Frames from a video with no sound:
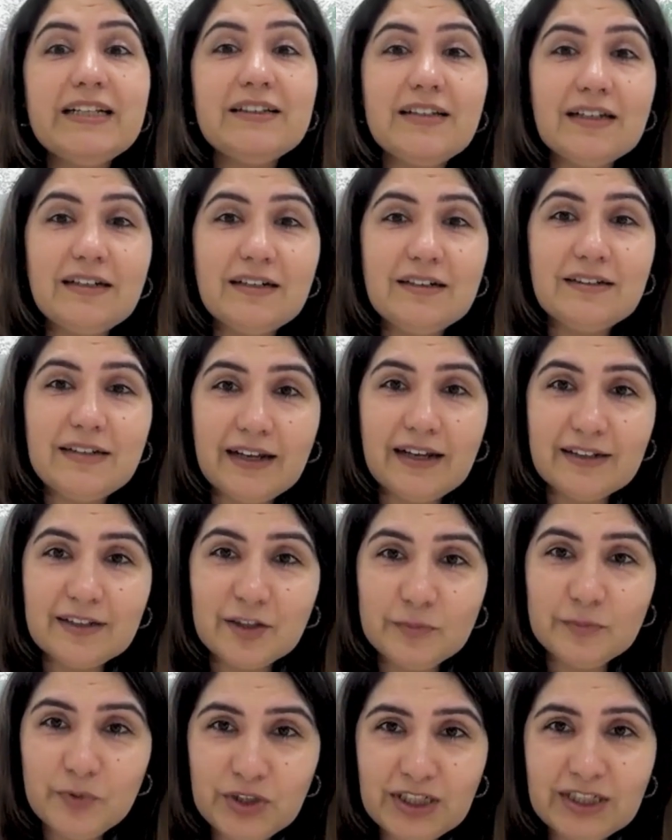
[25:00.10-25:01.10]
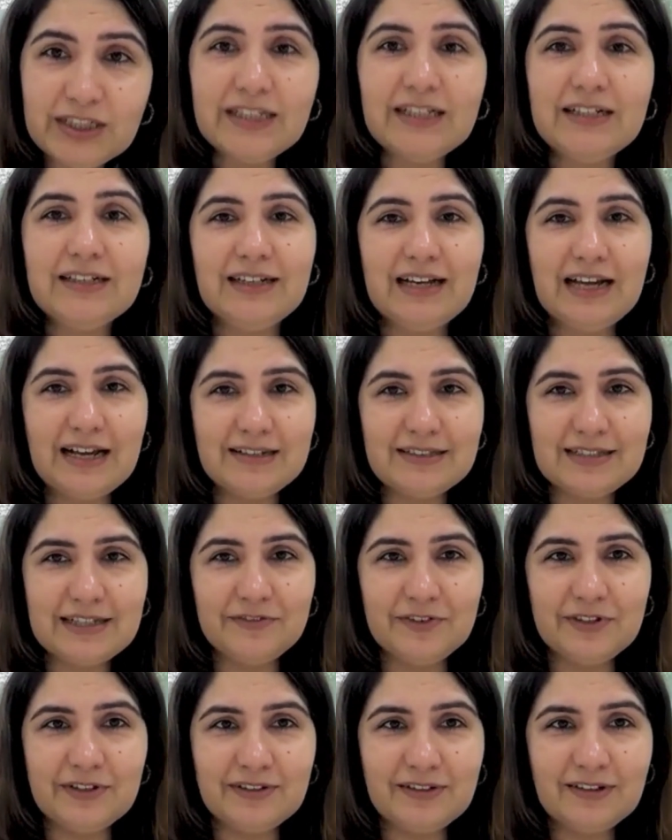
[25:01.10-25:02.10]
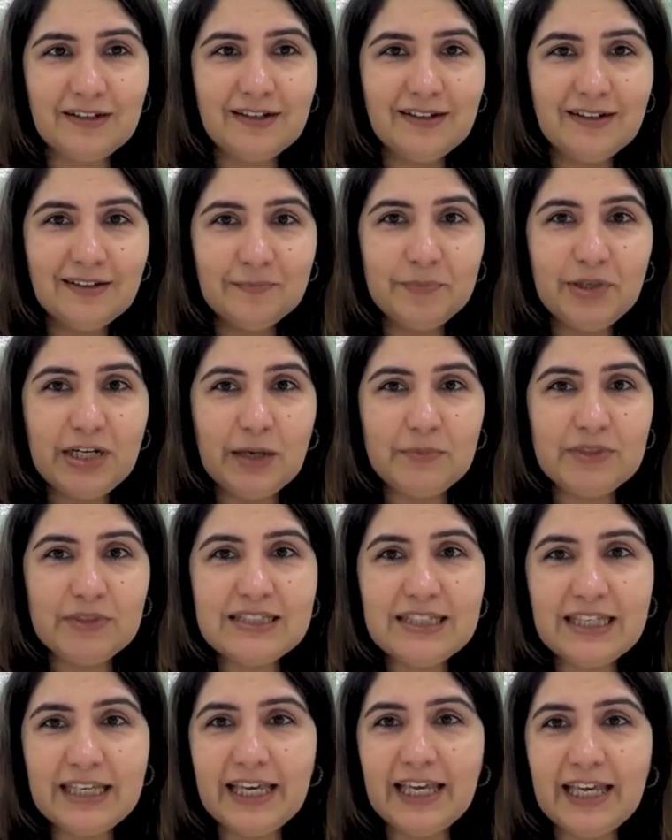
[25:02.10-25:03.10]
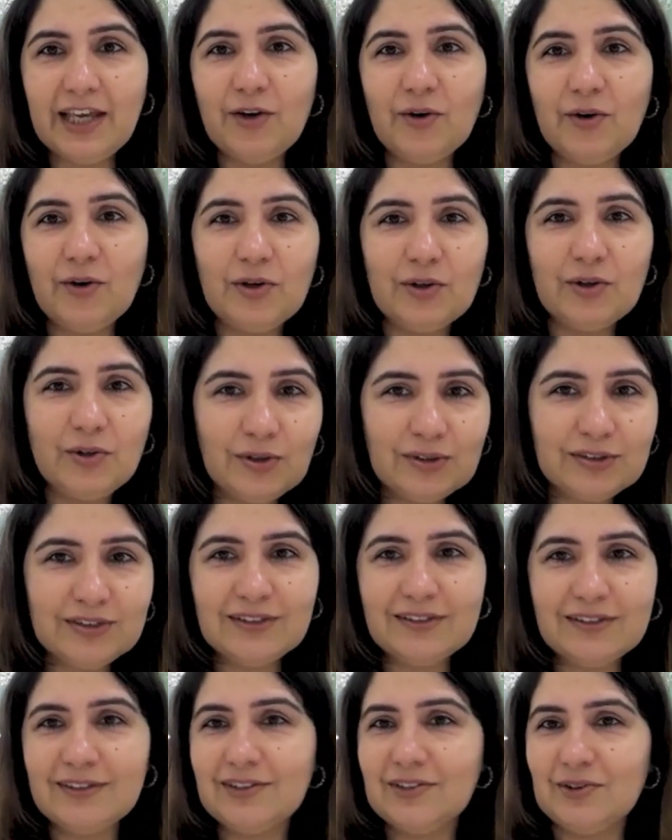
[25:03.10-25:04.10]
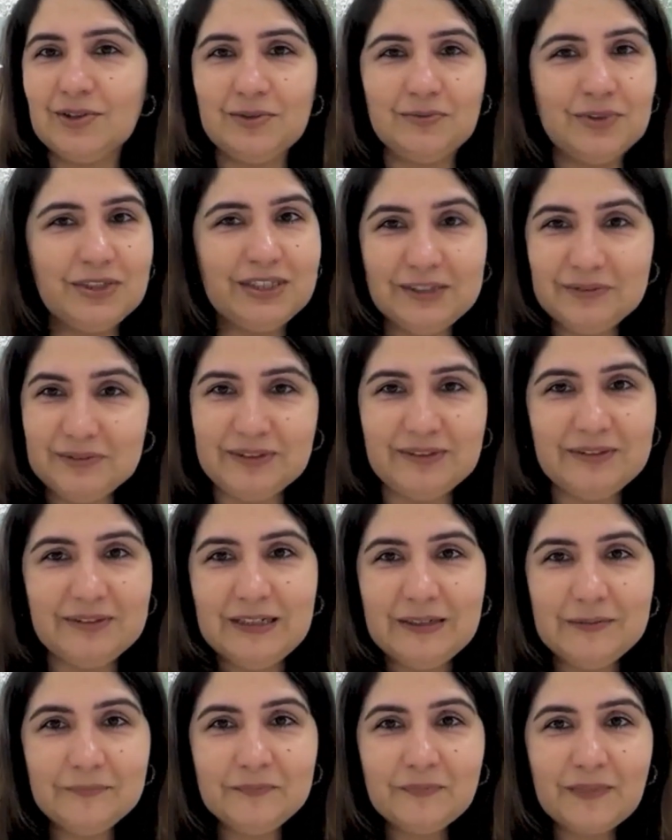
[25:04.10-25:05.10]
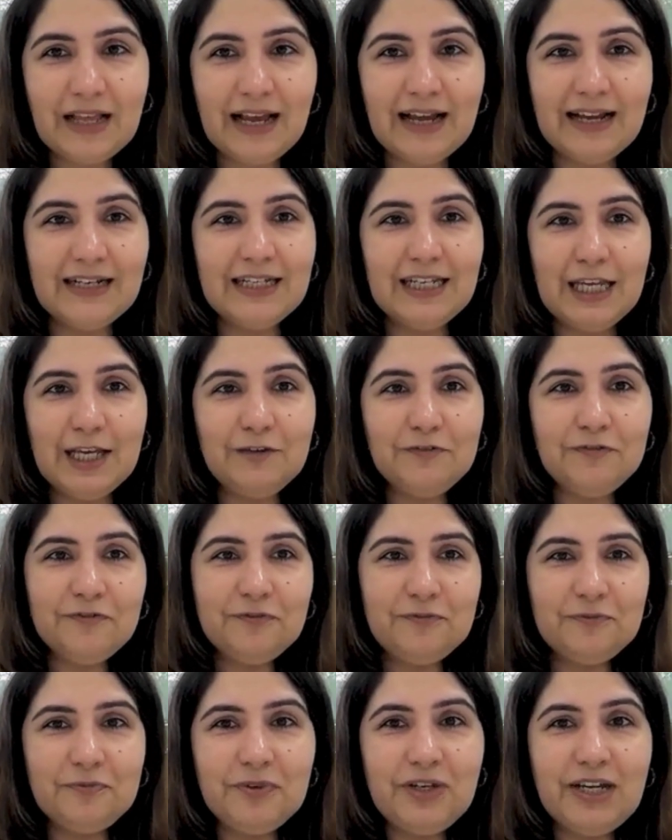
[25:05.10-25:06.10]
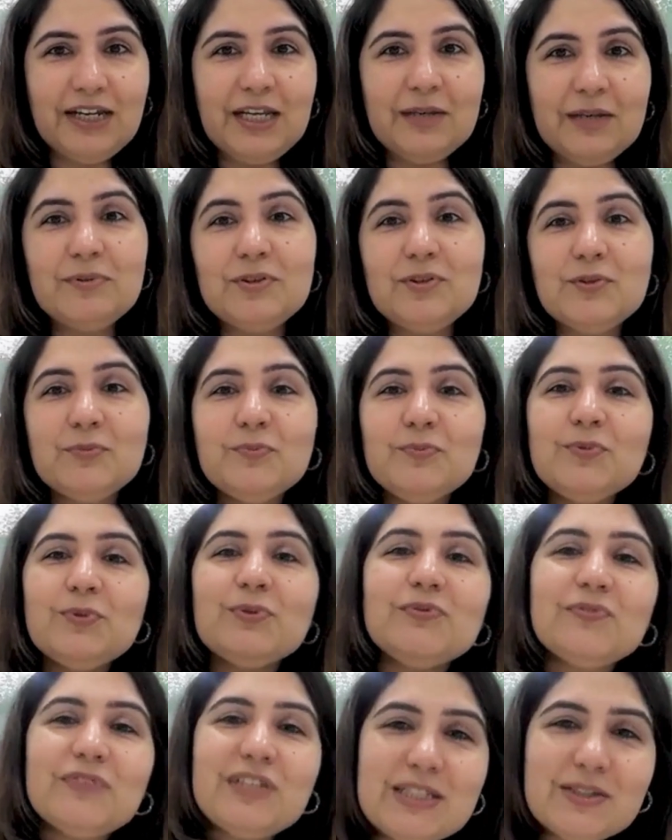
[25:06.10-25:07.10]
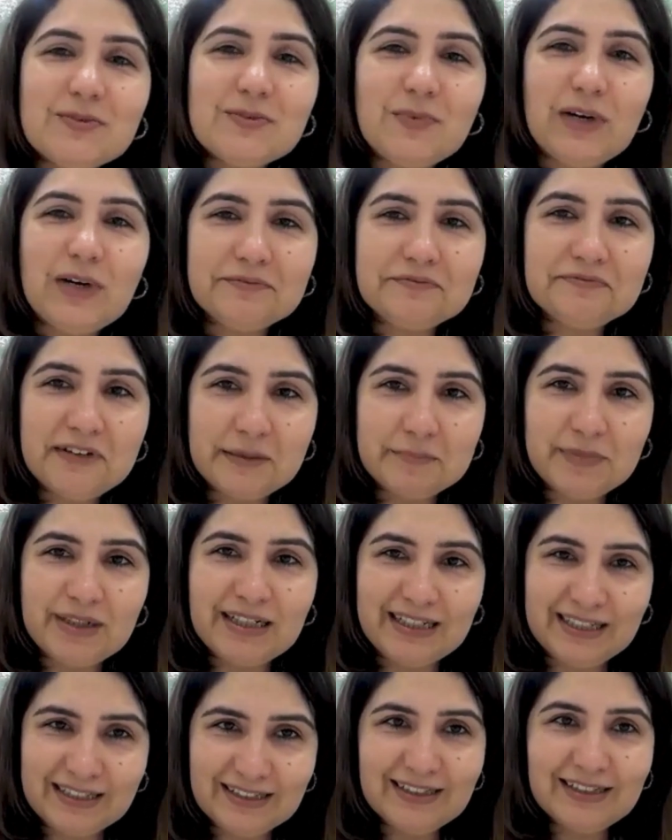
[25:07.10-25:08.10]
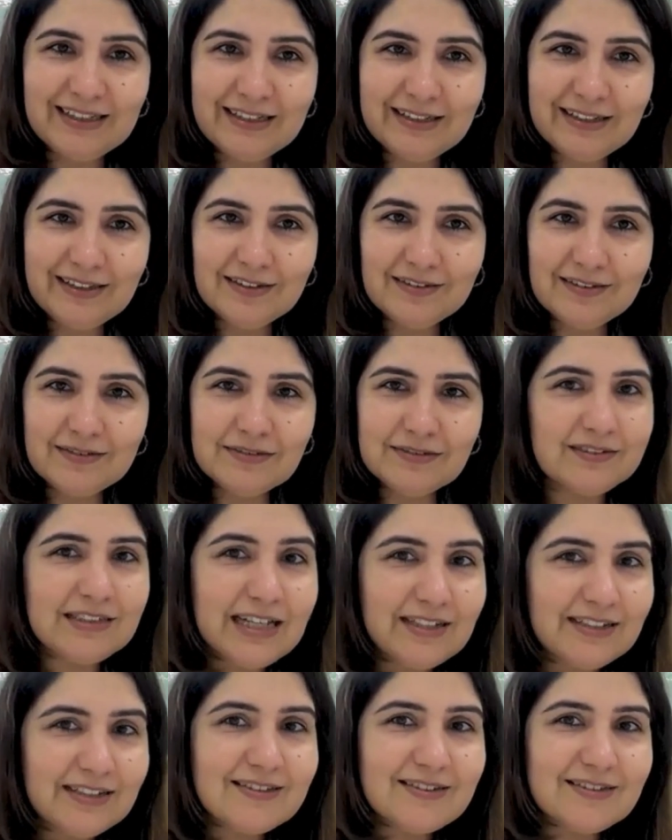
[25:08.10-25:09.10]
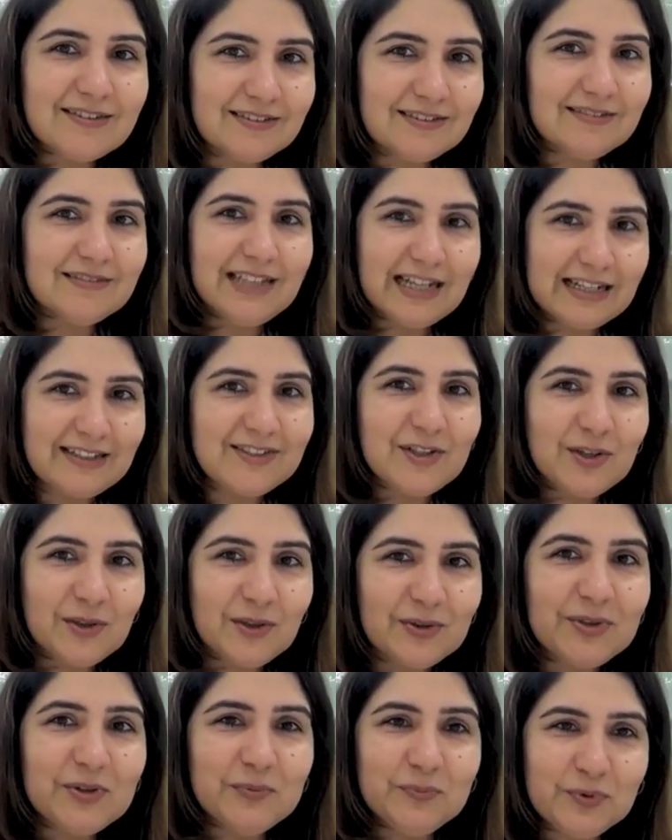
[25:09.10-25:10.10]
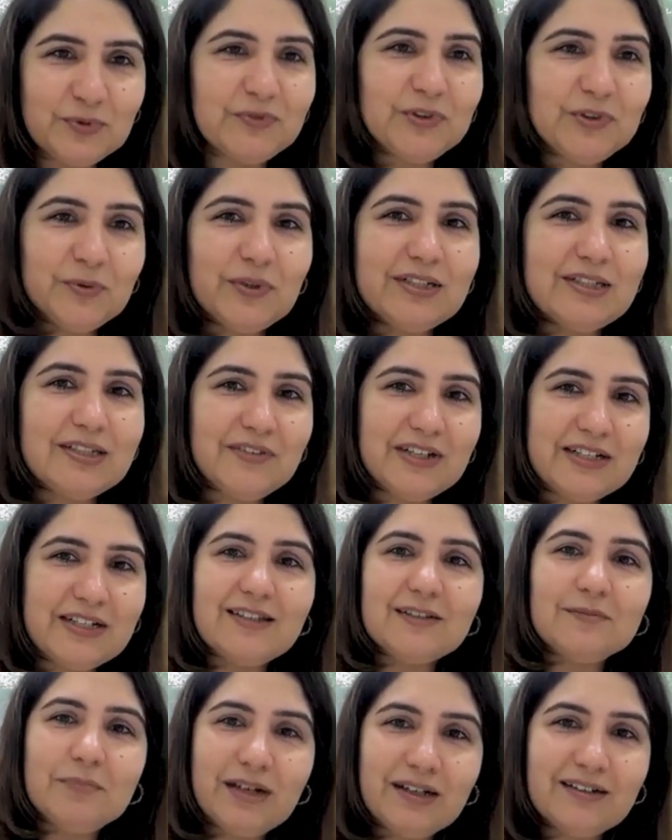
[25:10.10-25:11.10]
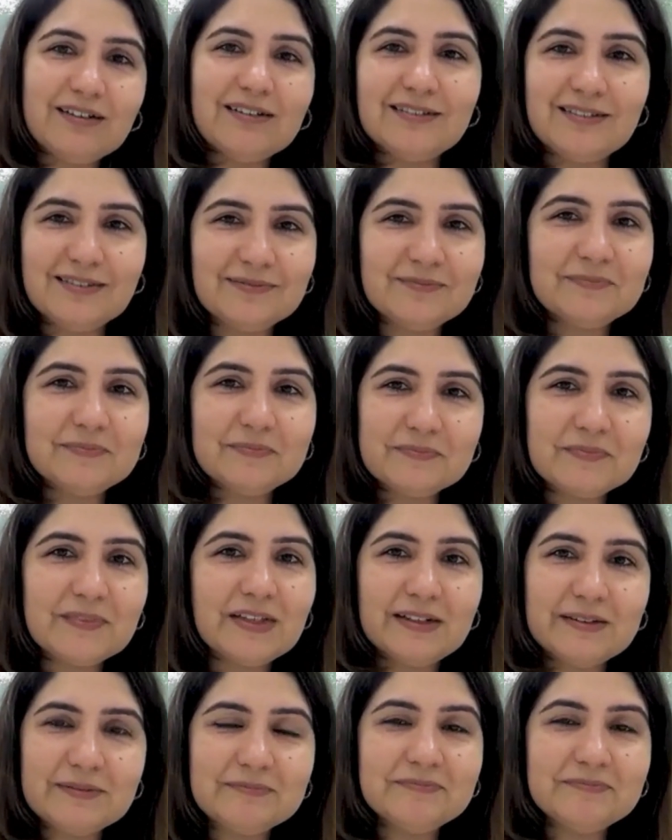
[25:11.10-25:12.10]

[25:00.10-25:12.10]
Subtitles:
in that entire community has ever become a CA or a doctor or a whatever. And if we are able to move this one family, that's how you move towards a Viksit Bharat. Yeah.